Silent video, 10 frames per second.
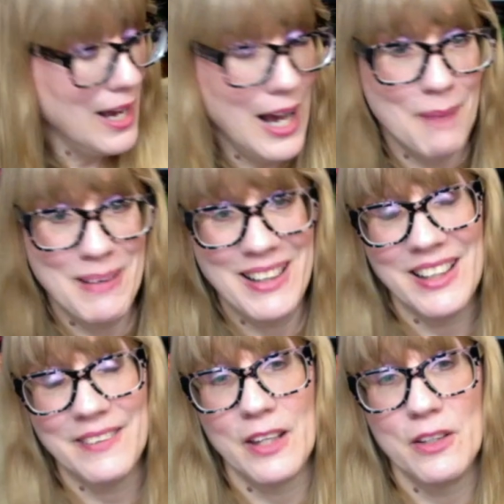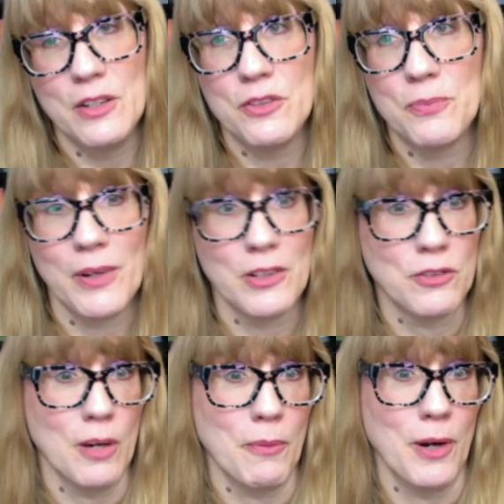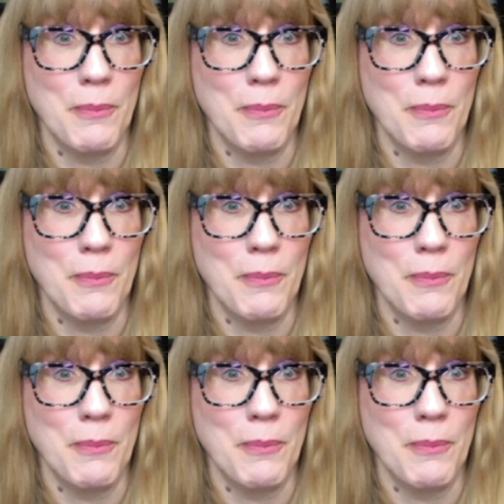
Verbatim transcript: I like that new spring strawberry